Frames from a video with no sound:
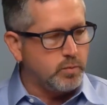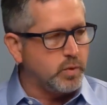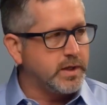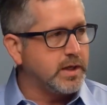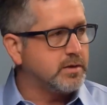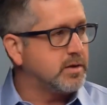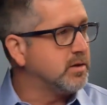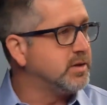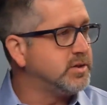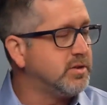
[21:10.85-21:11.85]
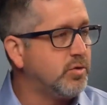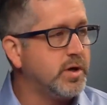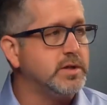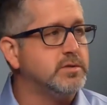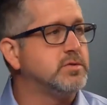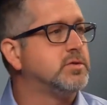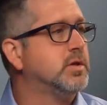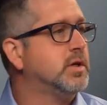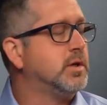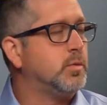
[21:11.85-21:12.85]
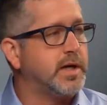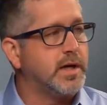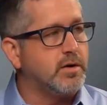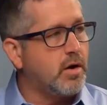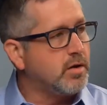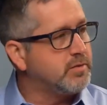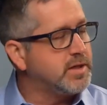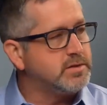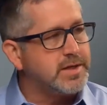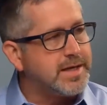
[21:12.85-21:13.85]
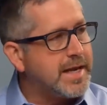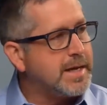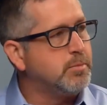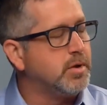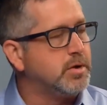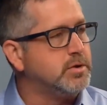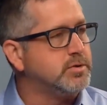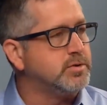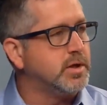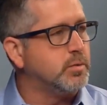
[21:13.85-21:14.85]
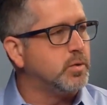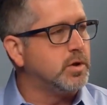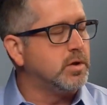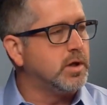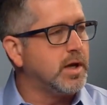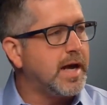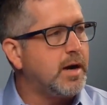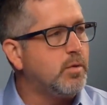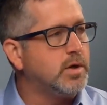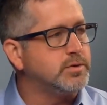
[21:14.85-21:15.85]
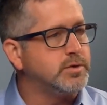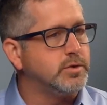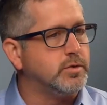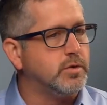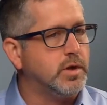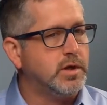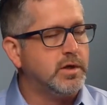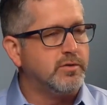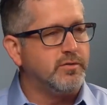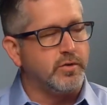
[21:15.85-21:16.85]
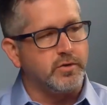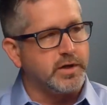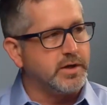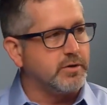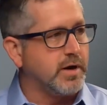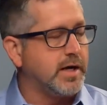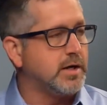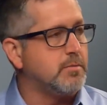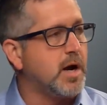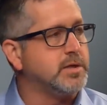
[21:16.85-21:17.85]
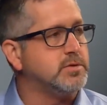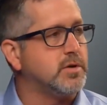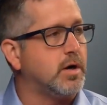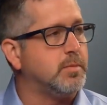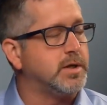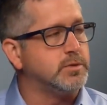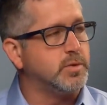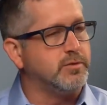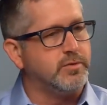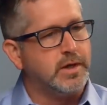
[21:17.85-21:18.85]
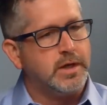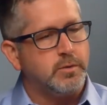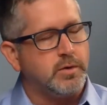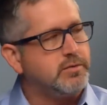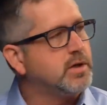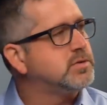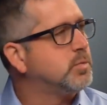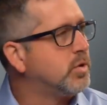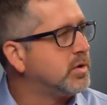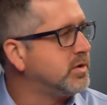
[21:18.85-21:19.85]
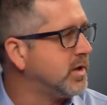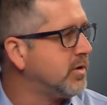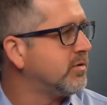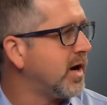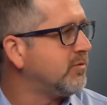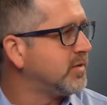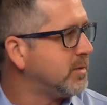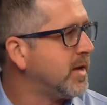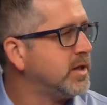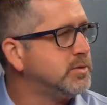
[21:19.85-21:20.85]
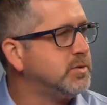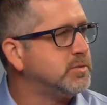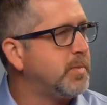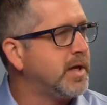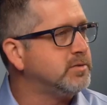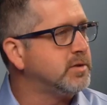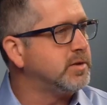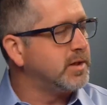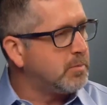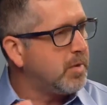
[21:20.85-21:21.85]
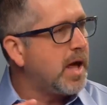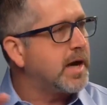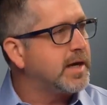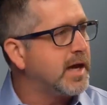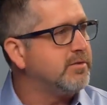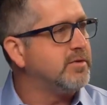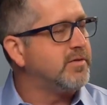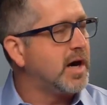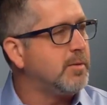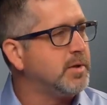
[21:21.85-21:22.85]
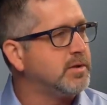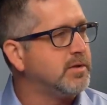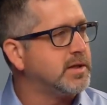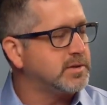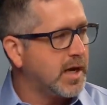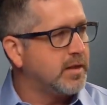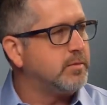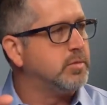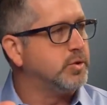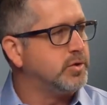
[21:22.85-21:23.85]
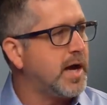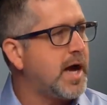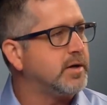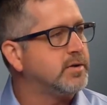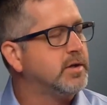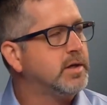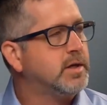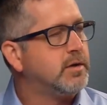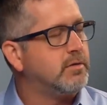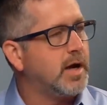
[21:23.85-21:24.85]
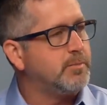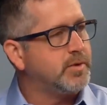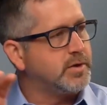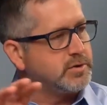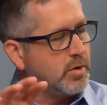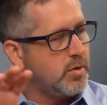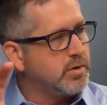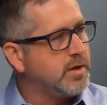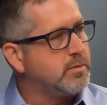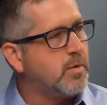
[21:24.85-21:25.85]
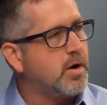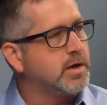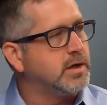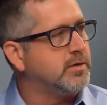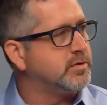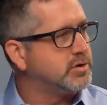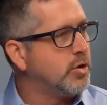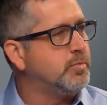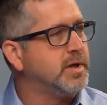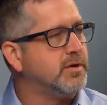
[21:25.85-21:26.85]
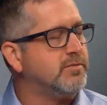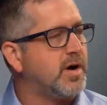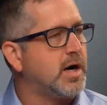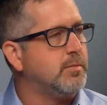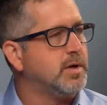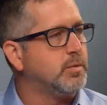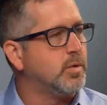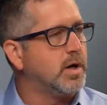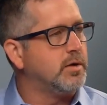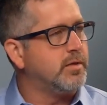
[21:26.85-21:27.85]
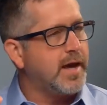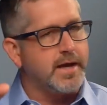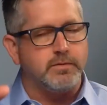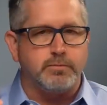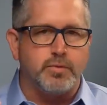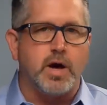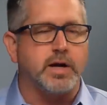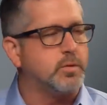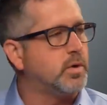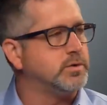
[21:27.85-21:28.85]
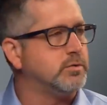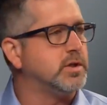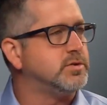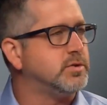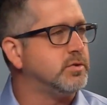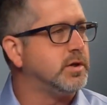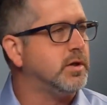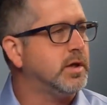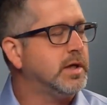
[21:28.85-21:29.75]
We get collision avoidance. We get all of these enablers that will allow us to further integrate into MineStar, because we've done some work in the underground fleet management space and in the block cave environment, and that's kind of the blue dot, right? But there's a whole nother market in the stoping environment where that product wasn't really suited.